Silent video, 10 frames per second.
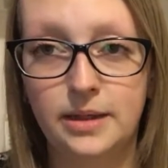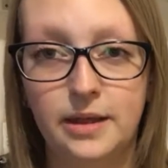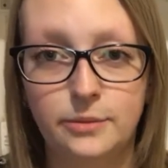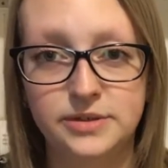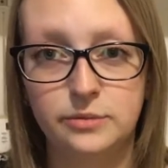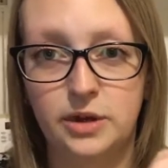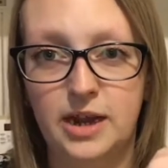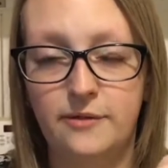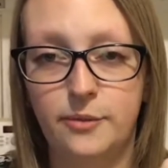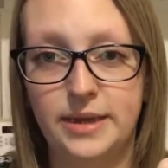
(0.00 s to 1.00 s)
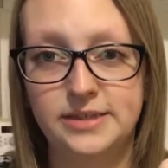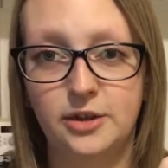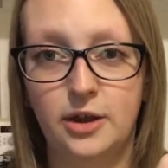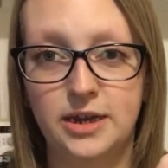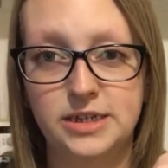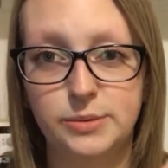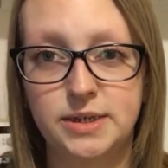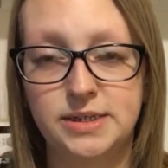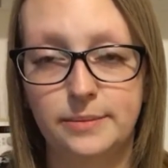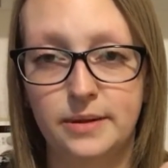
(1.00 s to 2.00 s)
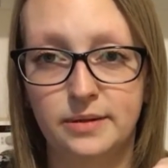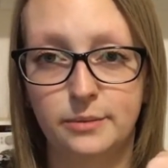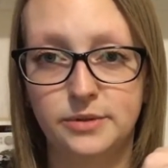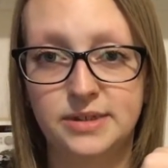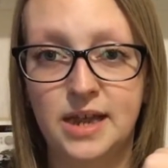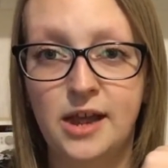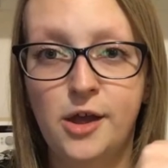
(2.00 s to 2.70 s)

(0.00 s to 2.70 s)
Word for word: and that wasn't working for me so I just wanted something that was